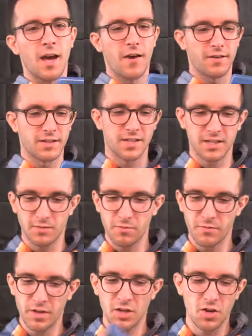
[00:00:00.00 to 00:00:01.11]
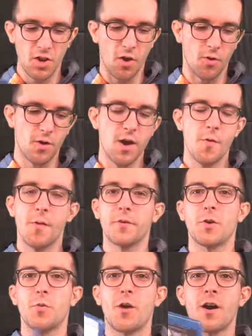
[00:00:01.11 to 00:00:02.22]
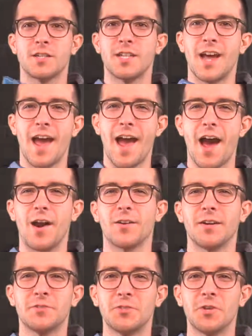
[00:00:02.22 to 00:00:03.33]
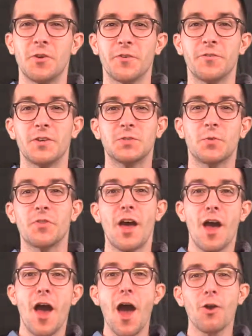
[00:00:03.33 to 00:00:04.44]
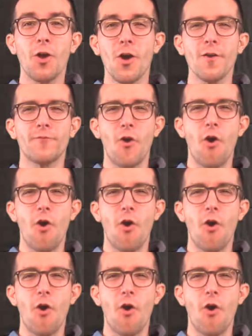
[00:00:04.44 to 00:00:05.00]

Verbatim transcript: Have I seen this movie? No. But we go watch Howl, now to know if it's worth Hallelujah!